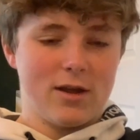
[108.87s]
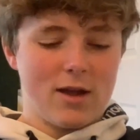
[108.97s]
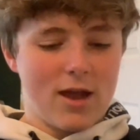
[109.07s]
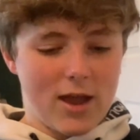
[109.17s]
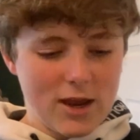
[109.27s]

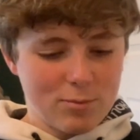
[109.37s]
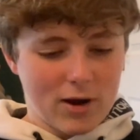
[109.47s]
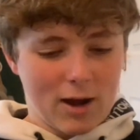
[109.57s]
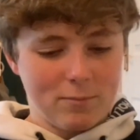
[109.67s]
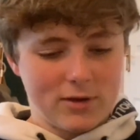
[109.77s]

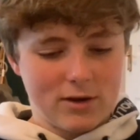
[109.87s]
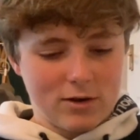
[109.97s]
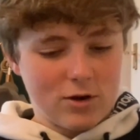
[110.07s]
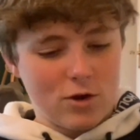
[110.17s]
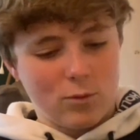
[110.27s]
Abraham didn't
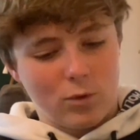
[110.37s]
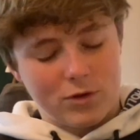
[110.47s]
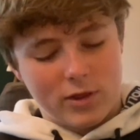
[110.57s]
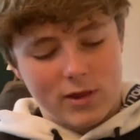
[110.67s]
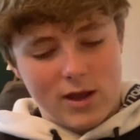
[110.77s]
know what to
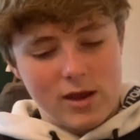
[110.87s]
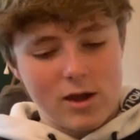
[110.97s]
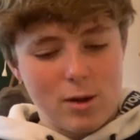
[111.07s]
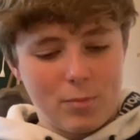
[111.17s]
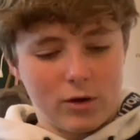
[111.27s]
say,
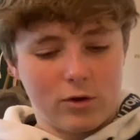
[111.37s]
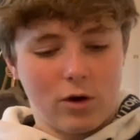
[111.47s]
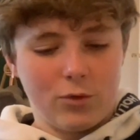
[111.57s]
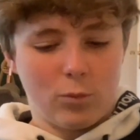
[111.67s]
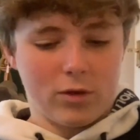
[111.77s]
but
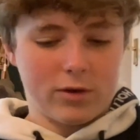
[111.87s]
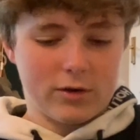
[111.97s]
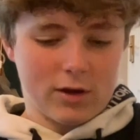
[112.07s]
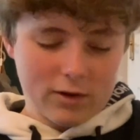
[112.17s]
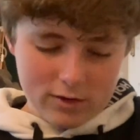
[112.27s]
God wasn't
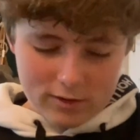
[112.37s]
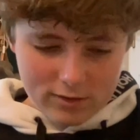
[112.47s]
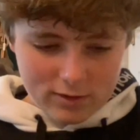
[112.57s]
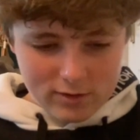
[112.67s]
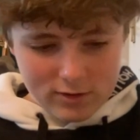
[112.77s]
done.
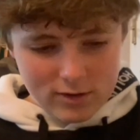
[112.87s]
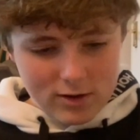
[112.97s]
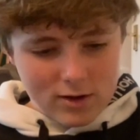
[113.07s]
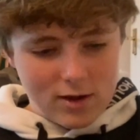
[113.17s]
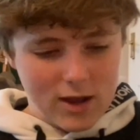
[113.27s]

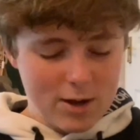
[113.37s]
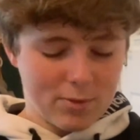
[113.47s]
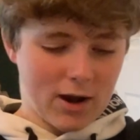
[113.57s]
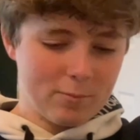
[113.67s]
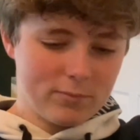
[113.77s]

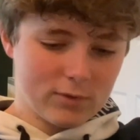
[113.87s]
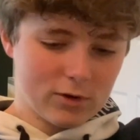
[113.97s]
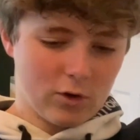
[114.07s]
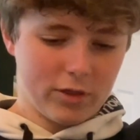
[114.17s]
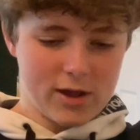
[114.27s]
Abraham,
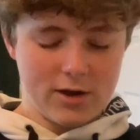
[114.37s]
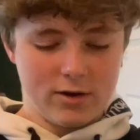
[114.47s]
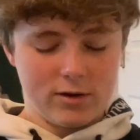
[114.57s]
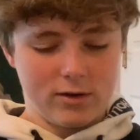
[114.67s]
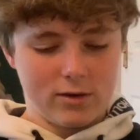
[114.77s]
God said,
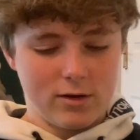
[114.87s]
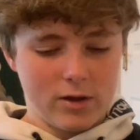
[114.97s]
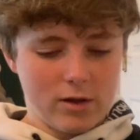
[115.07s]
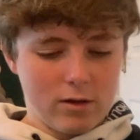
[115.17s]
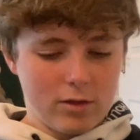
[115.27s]

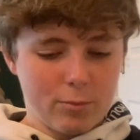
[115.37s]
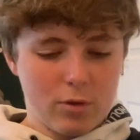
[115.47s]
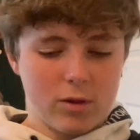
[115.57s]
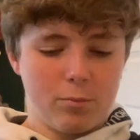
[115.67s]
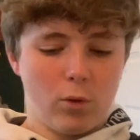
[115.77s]
the most
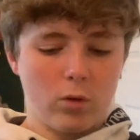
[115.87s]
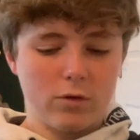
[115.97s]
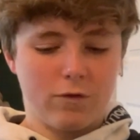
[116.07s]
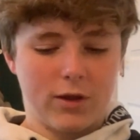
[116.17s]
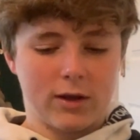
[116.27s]
important
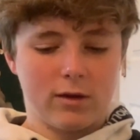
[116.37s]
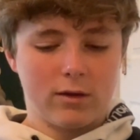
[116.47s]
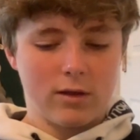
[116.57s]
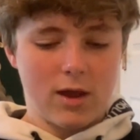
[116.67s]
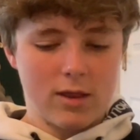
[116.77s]
thing
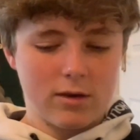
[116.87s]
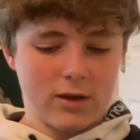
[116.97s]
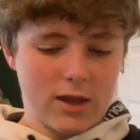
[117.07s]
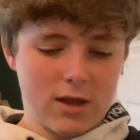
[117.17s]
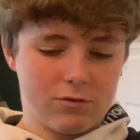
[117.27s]
isn't
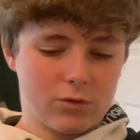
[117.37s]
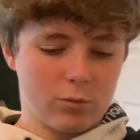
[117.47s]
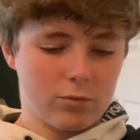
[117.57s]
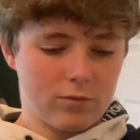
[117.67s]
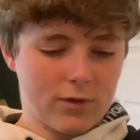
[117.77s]
even
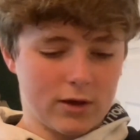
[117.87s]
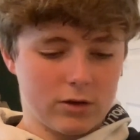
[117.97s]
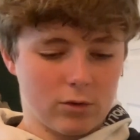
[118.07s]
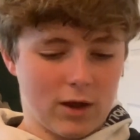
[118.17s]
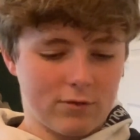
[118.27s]
that
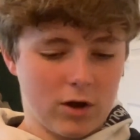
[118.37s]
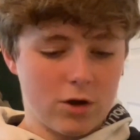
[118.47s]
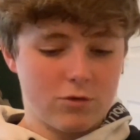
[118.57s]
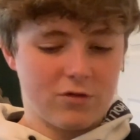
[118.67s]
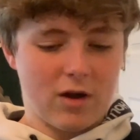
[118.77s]
you'll have
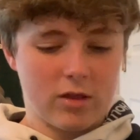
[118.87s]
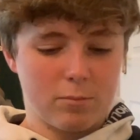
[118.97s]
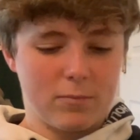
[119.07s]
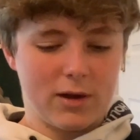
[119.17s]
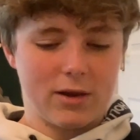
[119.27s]
100,000
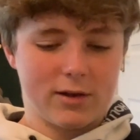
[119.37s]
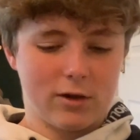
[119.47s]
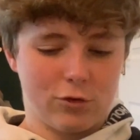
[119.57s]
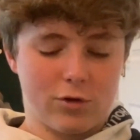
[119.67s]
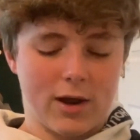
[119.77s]
million
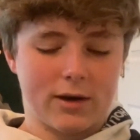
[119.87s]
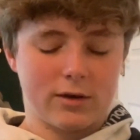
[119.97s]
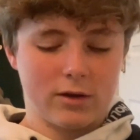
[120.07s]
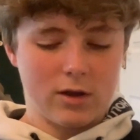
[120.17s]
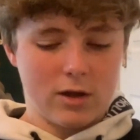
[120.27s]
children and
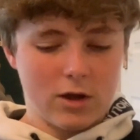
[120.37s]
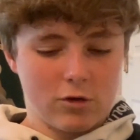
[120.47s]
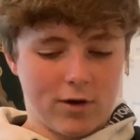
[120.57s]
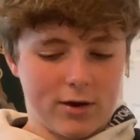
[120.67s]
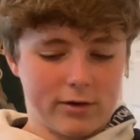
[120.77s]

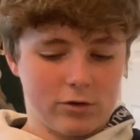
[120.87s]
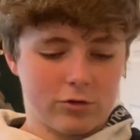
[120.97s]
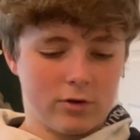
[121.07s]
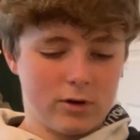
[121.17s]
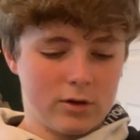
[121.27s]
grandchildren,
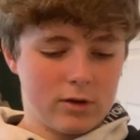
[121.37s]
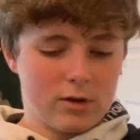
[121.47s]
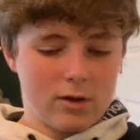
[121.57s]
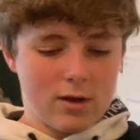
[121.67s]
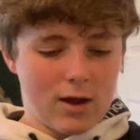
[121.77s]

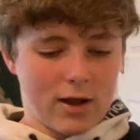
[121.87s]
and